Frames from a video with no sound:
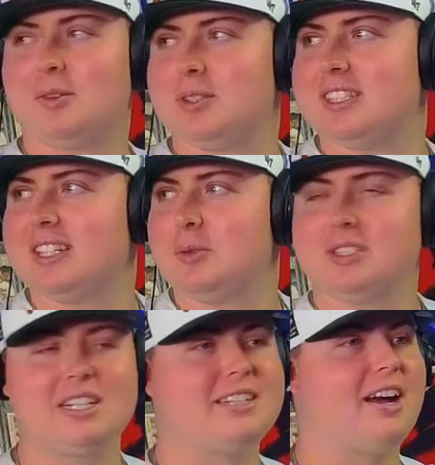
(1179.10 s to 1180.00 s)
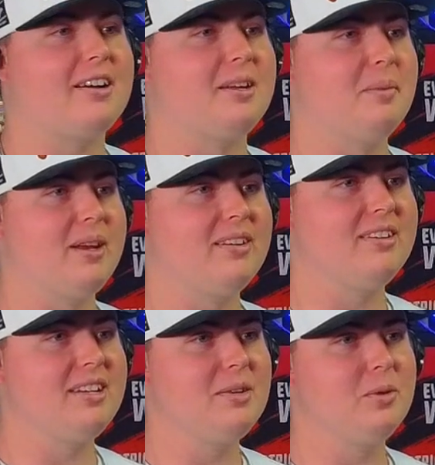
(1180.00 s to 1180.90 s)
Like was it a
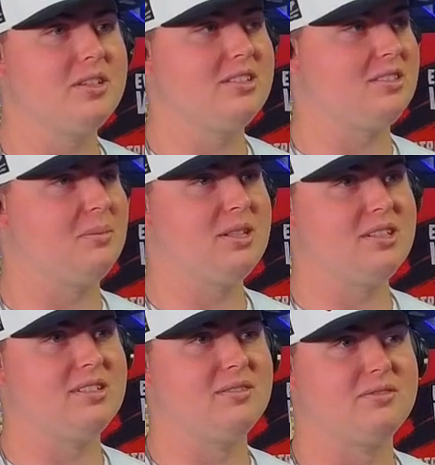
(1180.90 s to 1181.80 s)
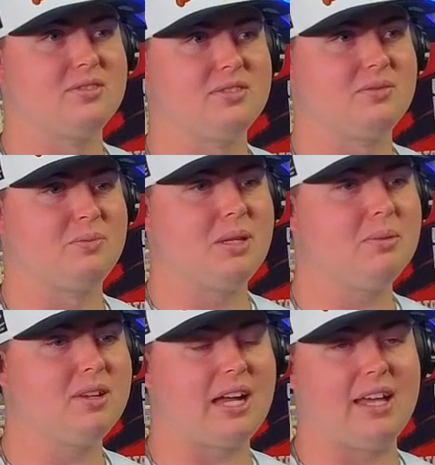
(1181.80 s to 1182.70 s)
documentary with just a bunch of
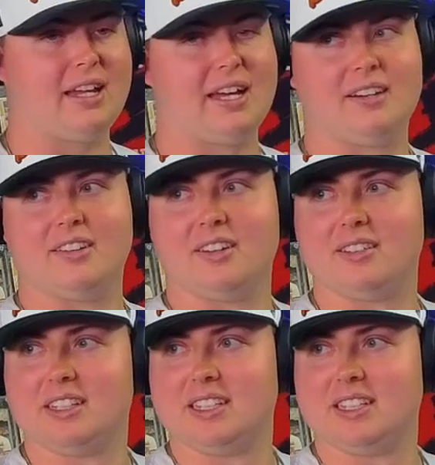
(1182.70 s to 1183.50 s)
people? I don't know.